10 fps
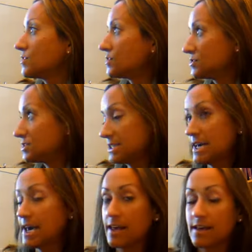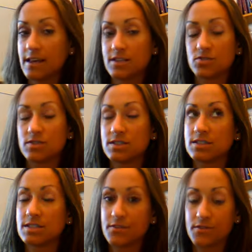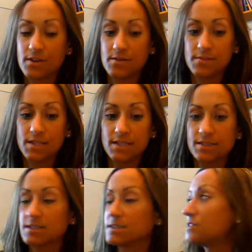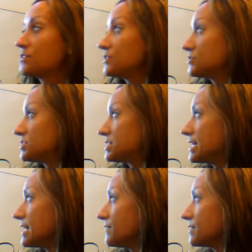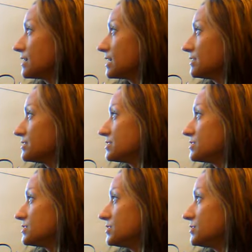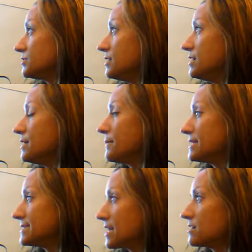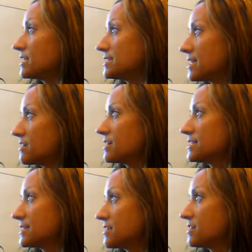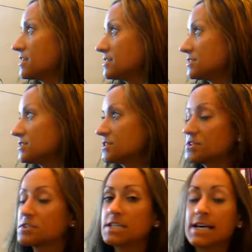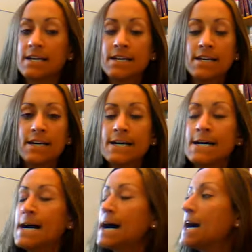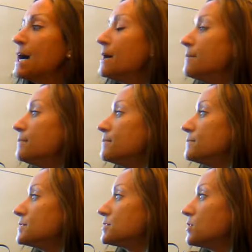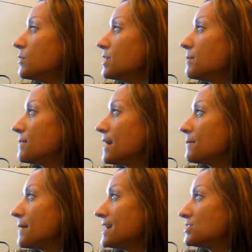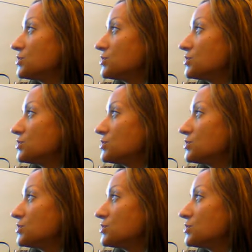Thursday. Okay, so it's different because it's a Thursday. Everything else is due by Saturday, Saturday, Saturday. This is Thursday. So keep that in mind.